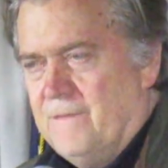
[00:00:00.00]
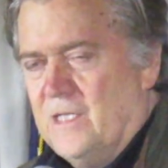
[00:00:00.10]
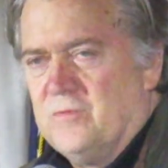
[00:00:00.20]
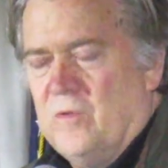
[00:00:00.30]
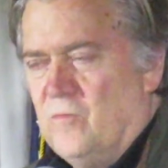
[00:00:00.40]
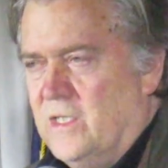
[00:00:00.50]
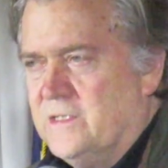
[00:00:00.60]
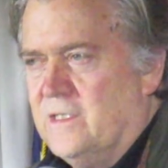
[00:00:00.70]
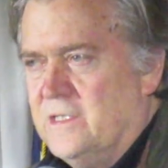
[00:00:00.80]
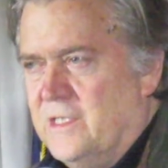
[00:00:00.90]
That's what
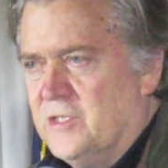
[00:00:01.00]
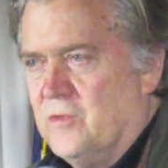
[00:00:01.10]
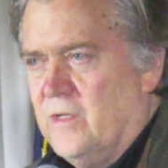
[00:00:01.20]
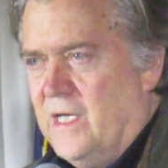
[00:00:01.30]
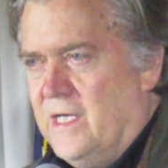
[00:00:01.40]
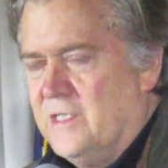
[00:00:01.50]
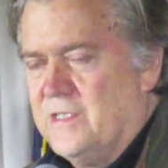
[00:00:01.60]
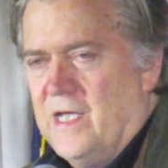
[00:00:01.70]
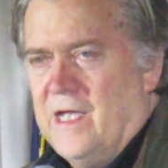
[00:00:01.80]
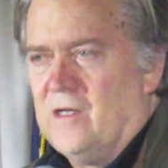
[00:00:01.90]
wins in a digital
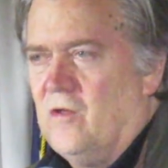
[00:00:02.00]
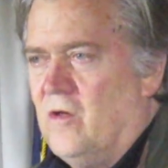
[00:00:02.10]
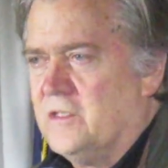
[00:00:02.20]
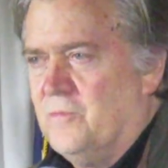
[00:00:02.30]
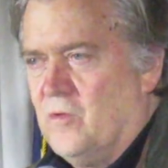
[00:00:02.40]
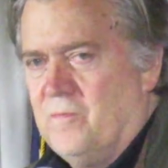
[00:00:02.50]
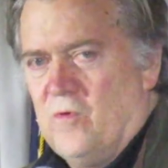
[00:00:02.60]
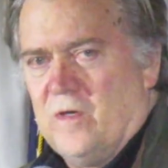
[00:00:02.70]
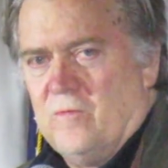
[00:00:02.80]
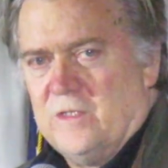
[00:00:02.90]
age. The analog is more
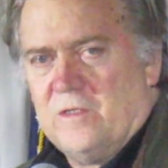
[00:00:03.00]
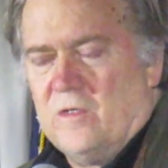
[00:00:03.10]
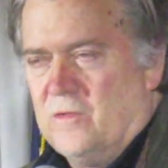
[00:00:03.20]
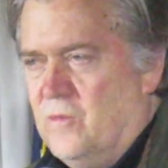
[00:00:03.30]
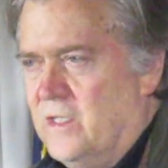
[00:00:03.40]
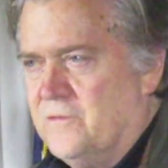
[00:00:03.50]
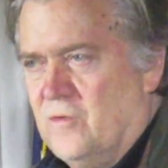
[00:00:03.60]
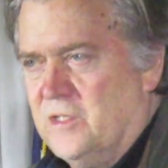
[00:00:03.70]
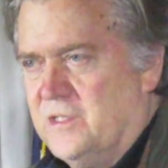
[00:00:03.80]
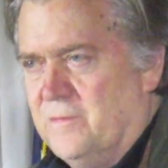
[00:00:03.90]
important. What's going to win is
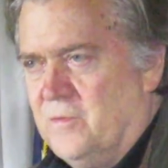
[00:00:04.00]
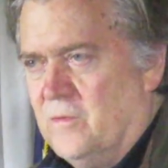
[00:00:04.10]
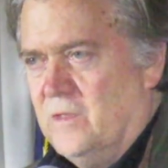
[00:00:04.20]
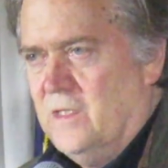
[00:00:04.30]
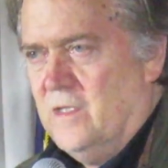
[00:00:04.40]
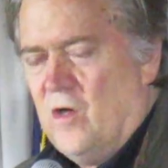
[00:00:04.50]
very simple.